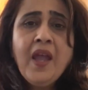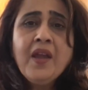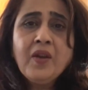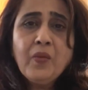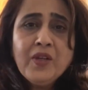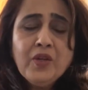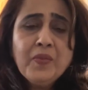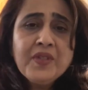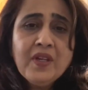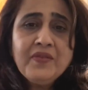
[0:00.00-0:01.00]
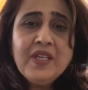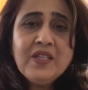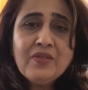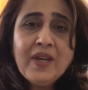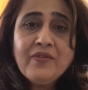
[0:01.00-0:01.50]
Now when you observe
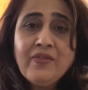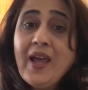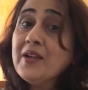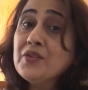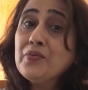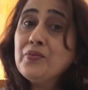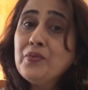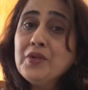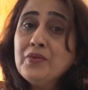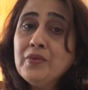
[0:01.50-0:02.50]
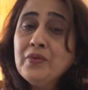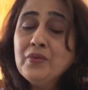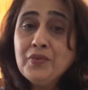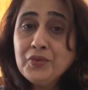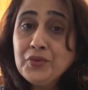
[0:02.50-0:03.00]
these red flags, what
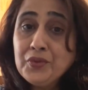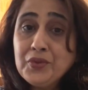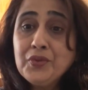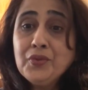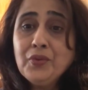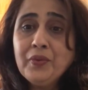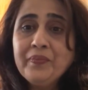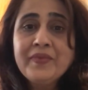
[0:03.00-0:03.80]
should you do?